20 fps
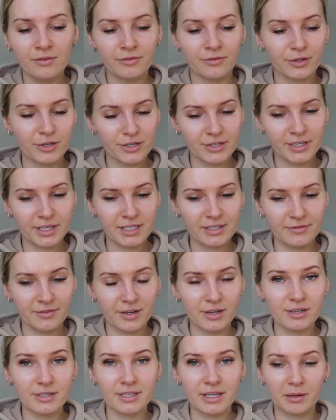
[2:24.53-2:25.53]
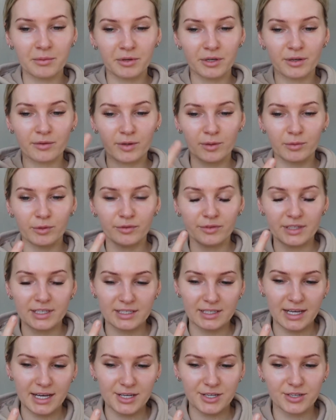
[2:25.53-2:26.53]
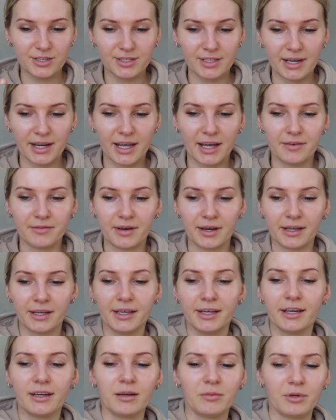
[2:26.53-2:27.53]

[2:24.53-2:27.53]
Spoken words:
First things first, I'm going to remove these lashes that I have on here.